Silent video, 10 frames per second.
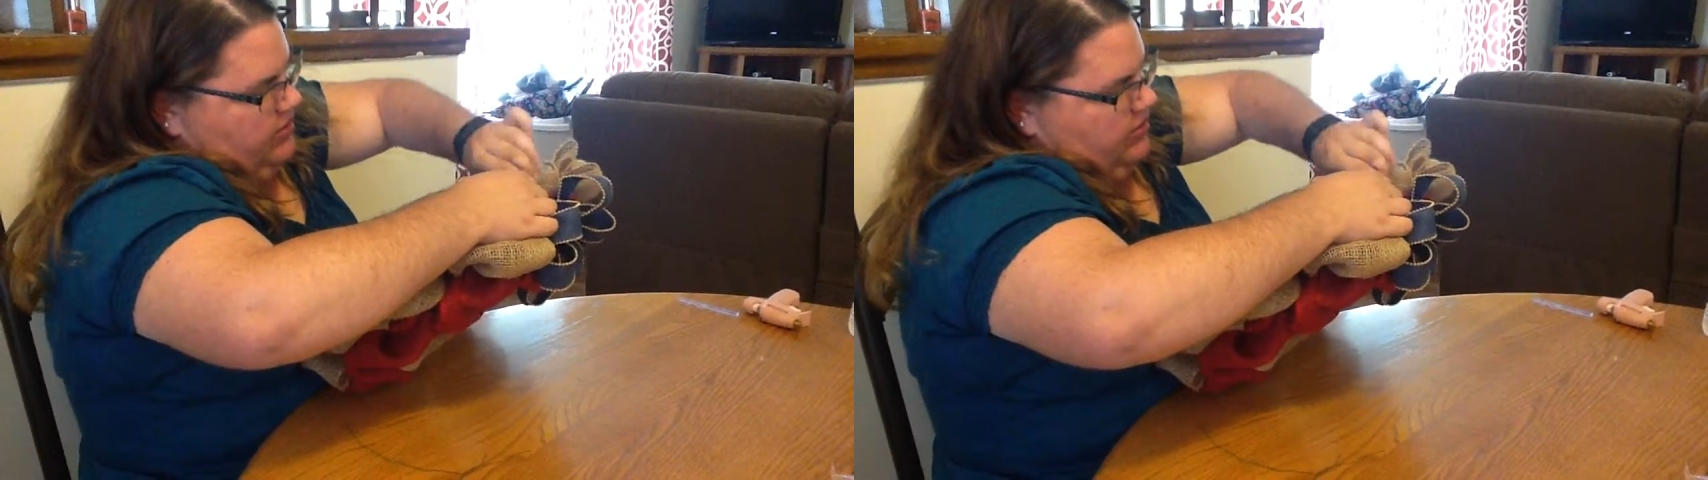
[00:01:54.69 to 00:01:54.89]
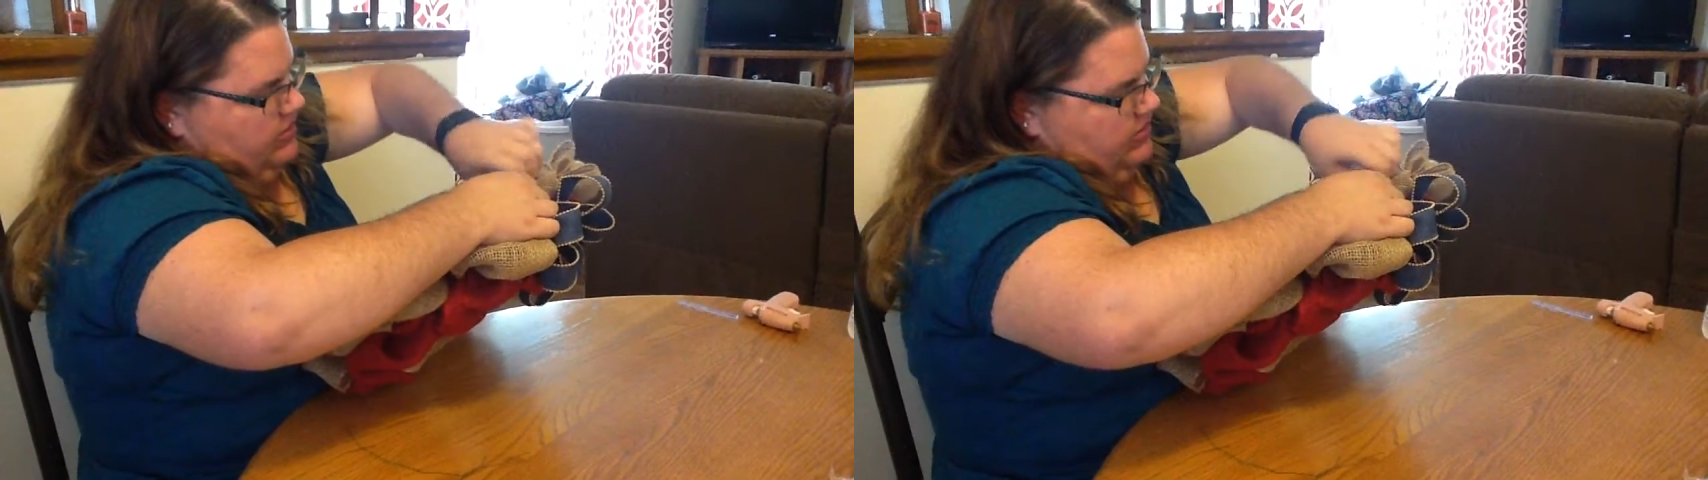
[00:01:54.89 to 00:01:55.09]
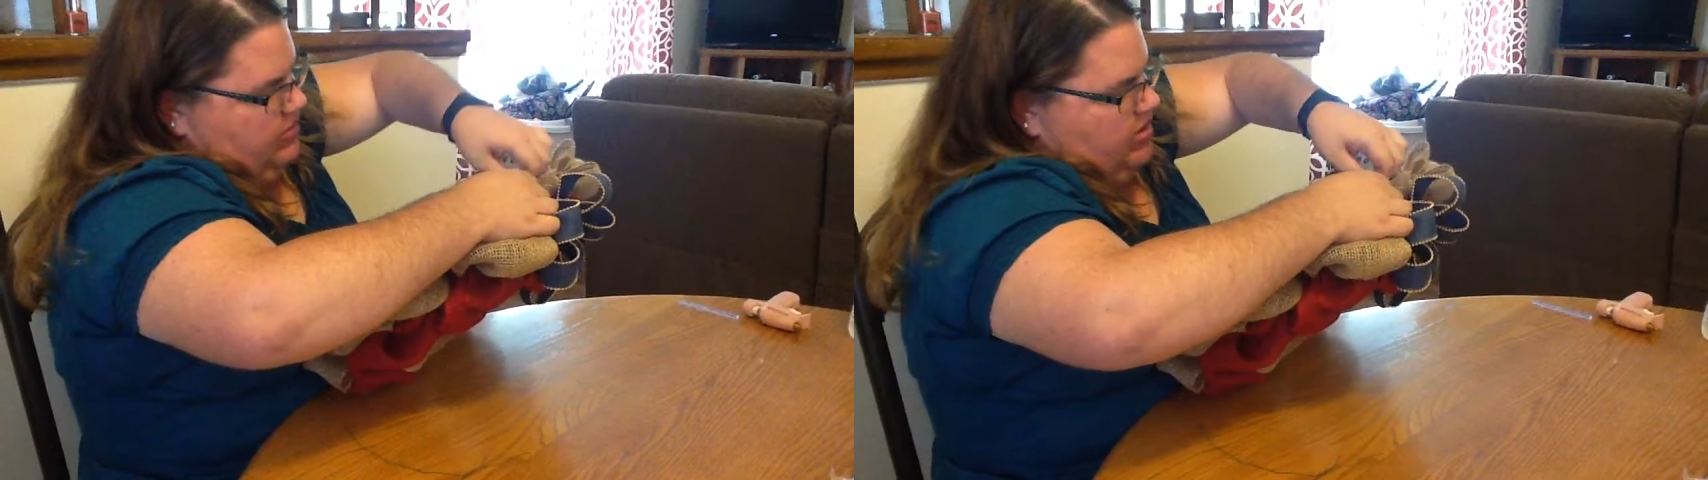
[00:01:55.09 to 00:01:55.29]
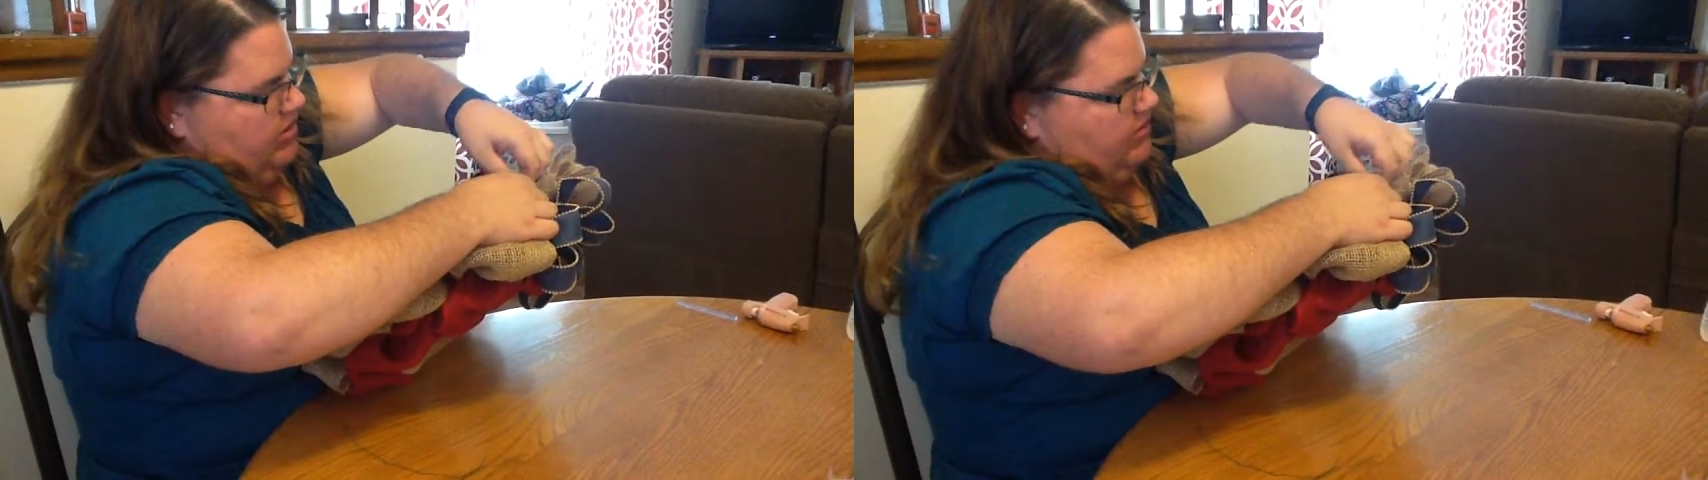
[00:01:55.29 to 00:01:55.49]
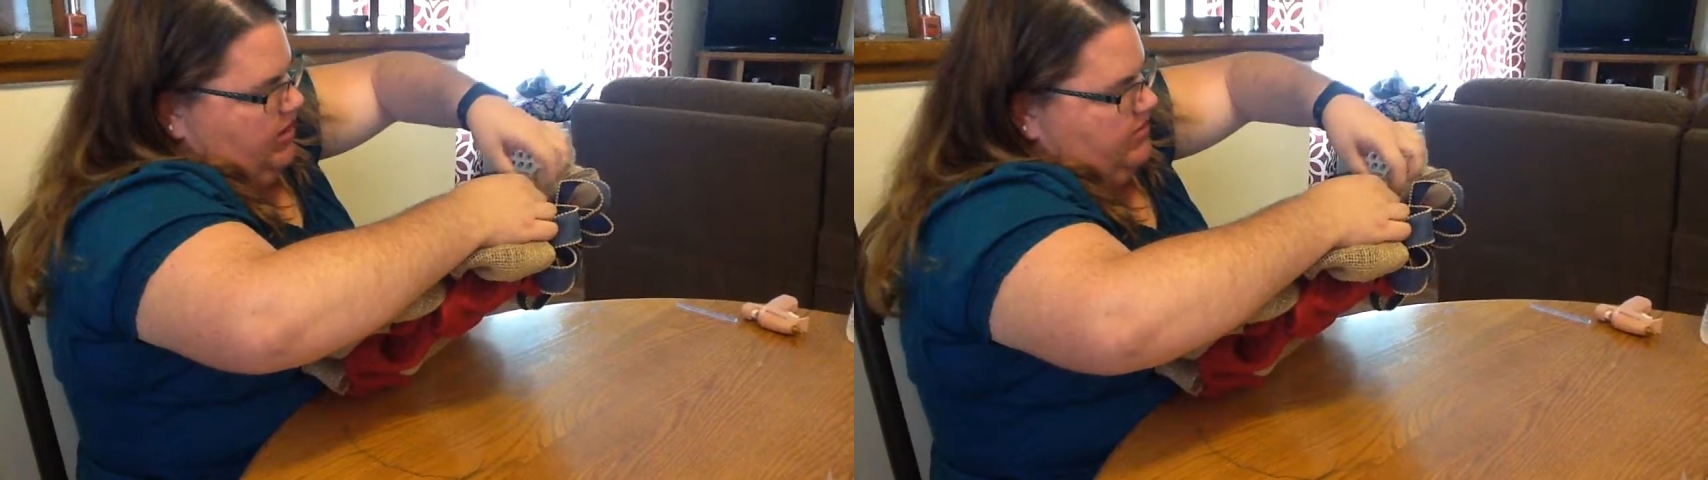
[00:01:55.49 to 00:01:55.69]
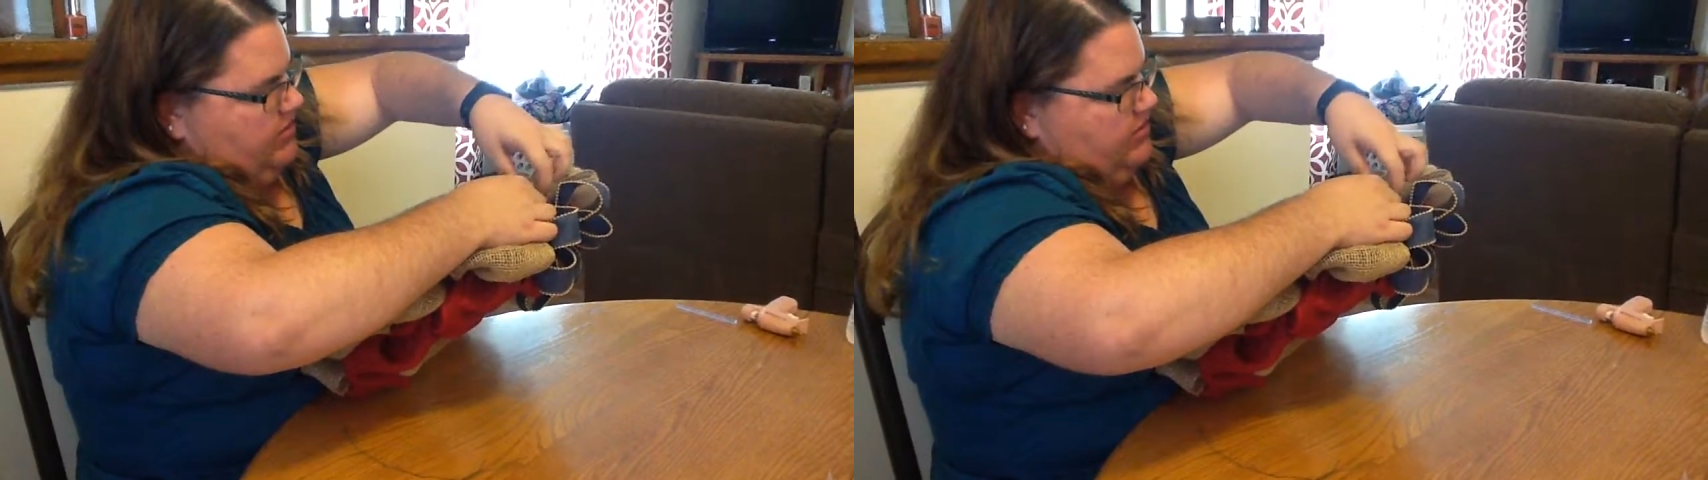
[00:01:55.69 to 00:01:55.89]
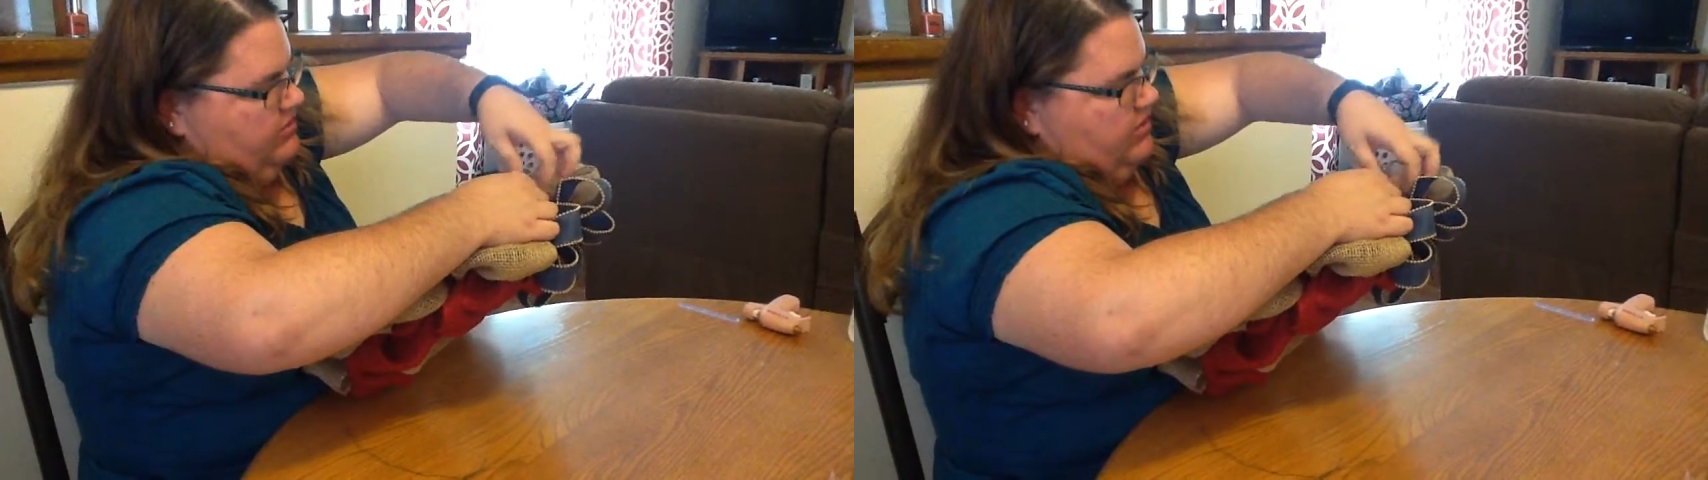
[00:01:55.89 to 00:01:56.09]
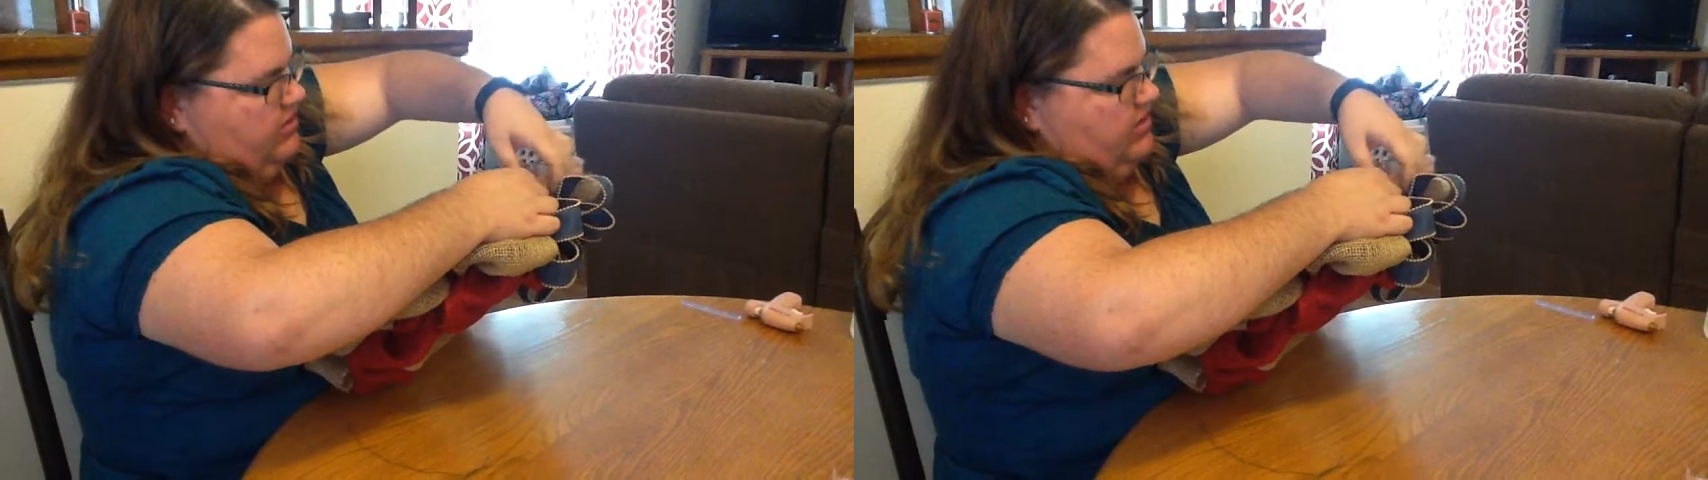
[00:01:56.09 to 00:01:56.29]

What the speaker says: so when somebody grabs this wreath